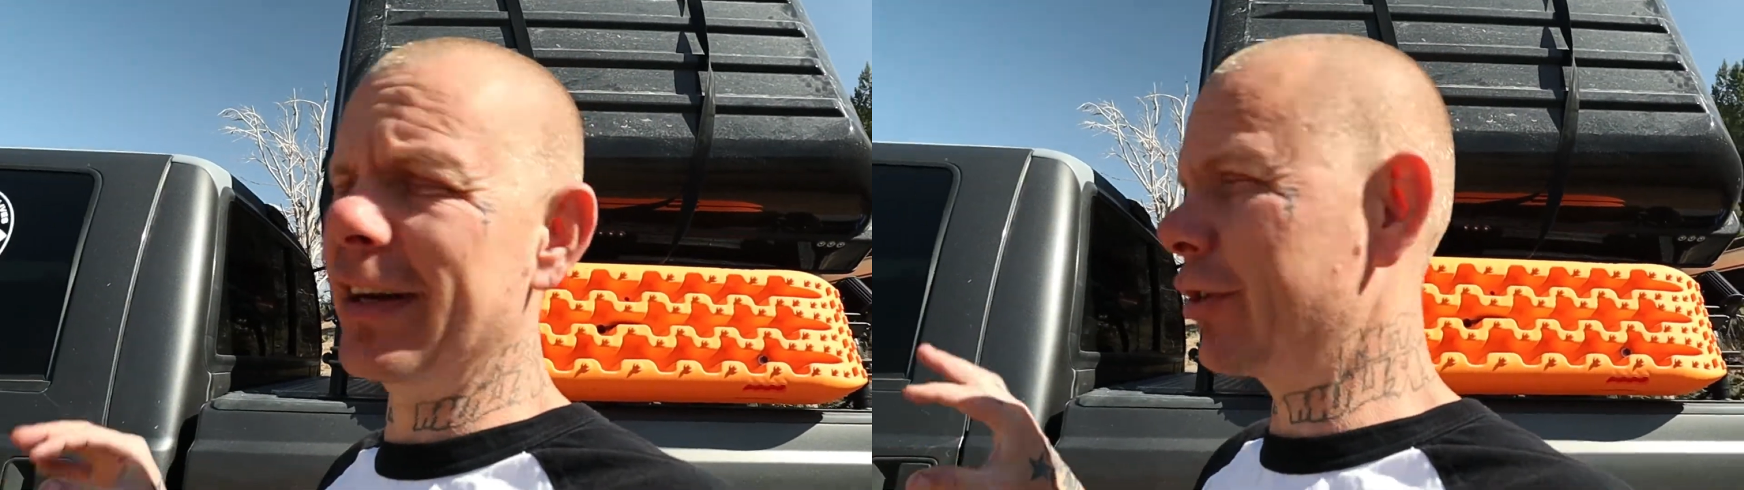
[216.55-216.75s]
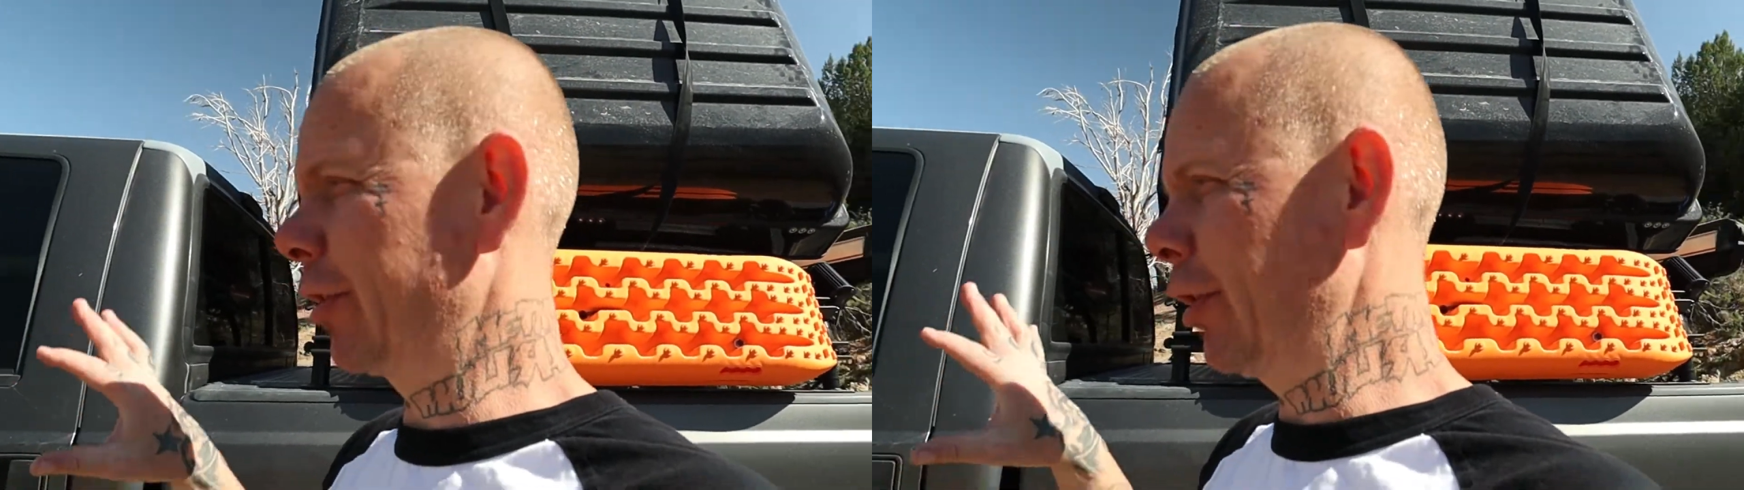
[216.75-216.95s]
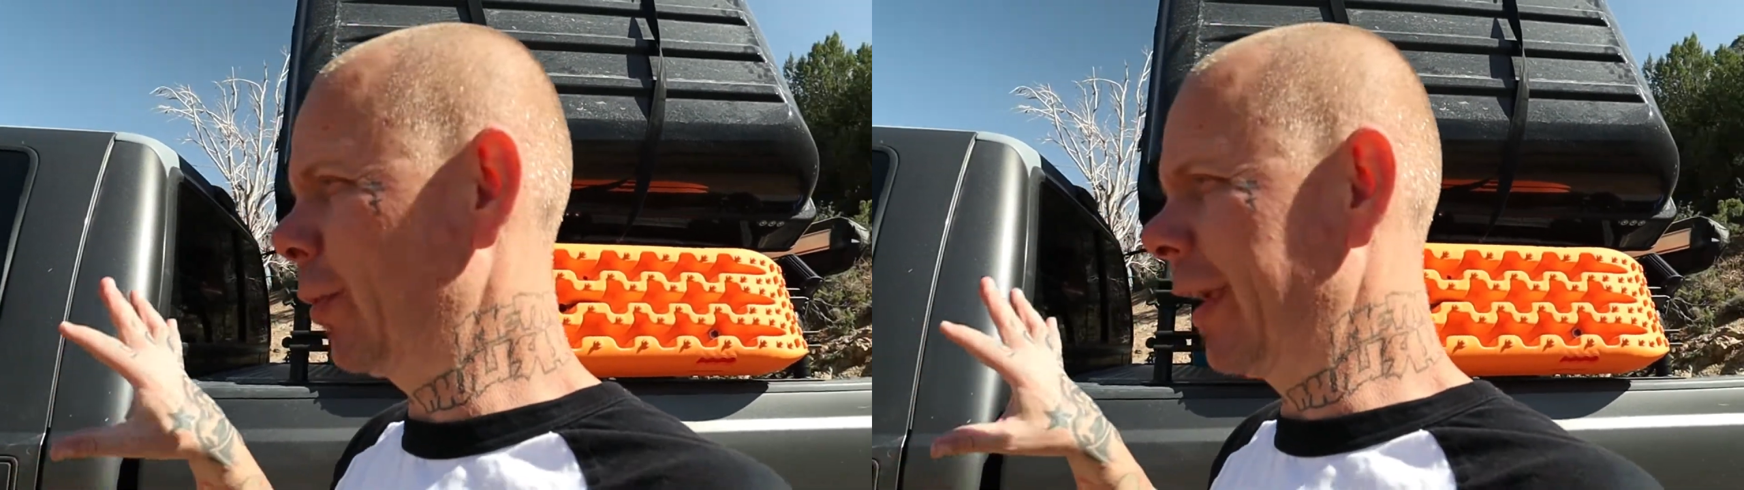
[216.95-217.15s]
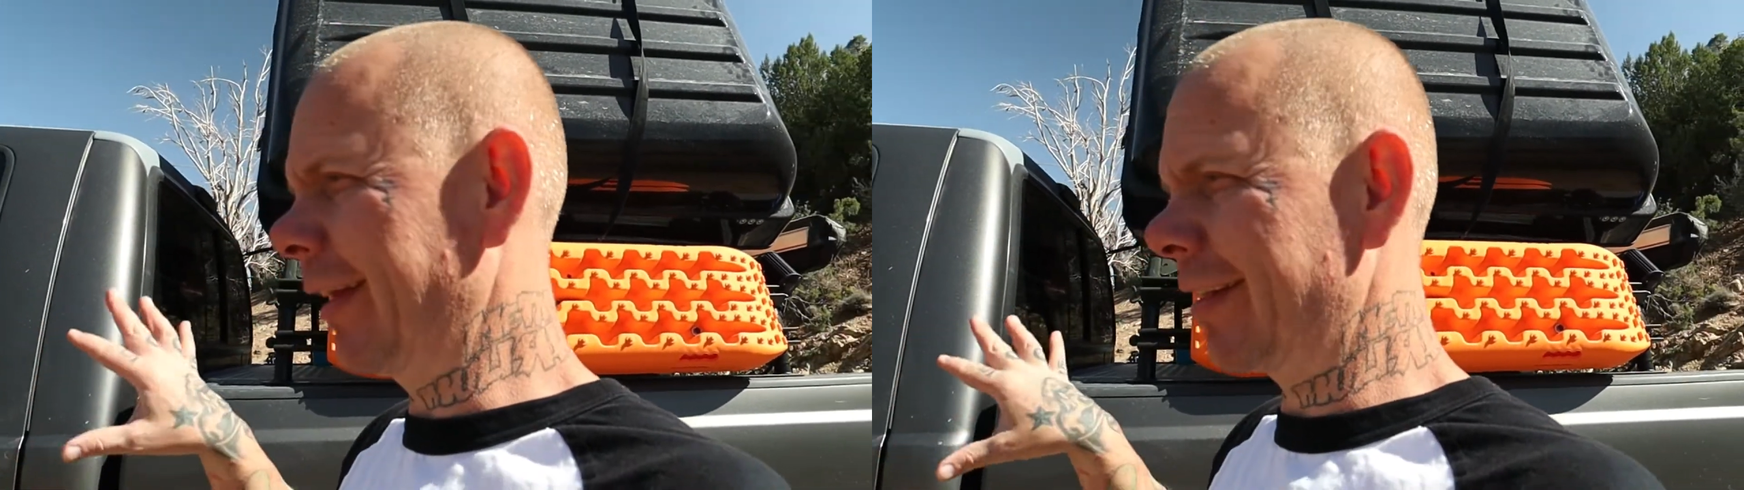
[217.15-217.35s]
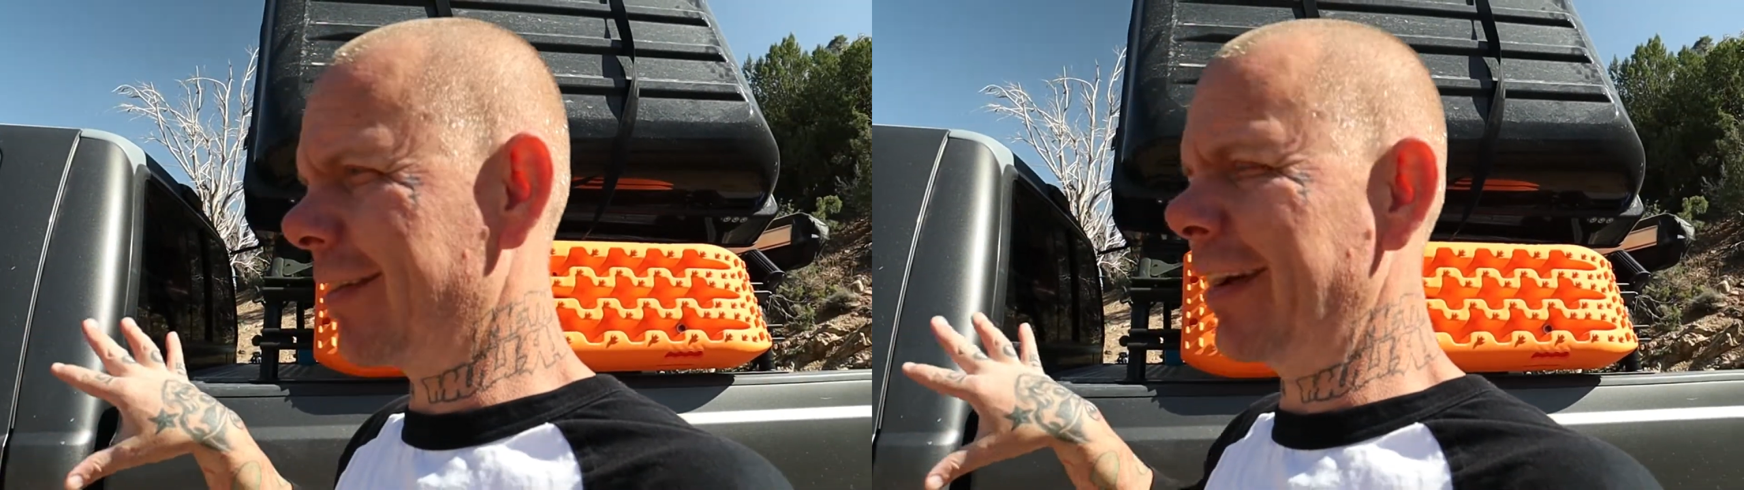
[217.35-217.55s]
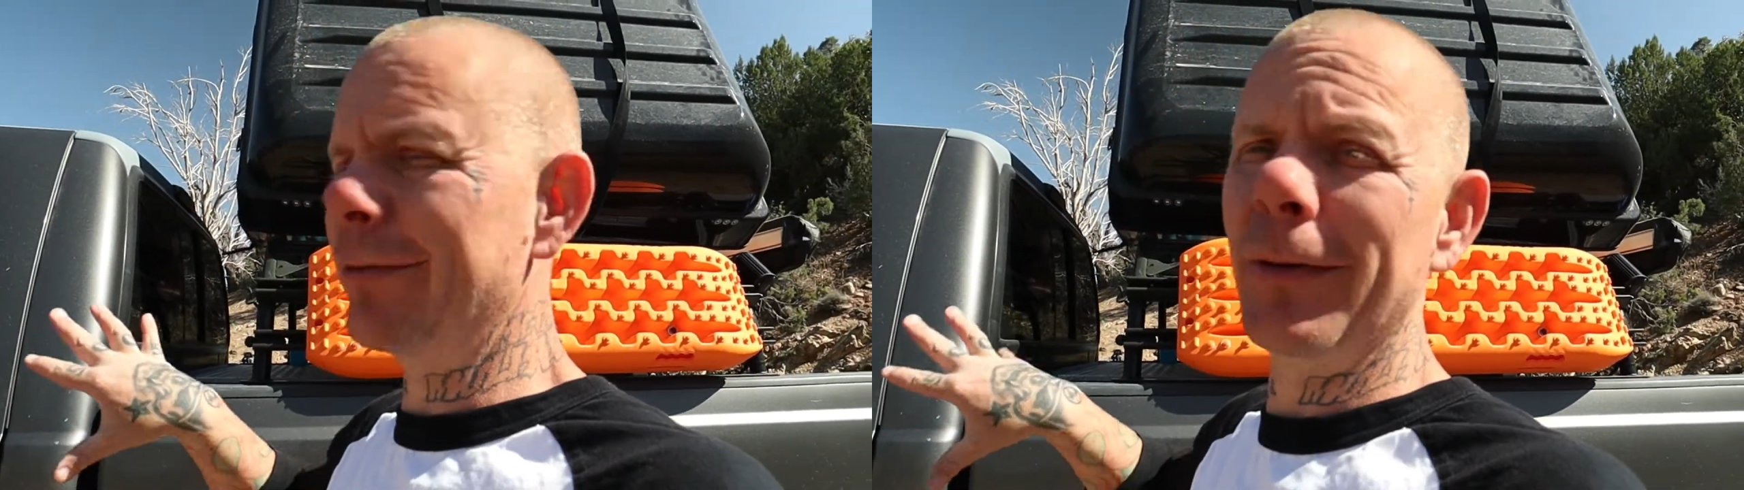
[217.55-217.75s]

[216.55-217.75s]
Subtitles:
kind of show you what it looks like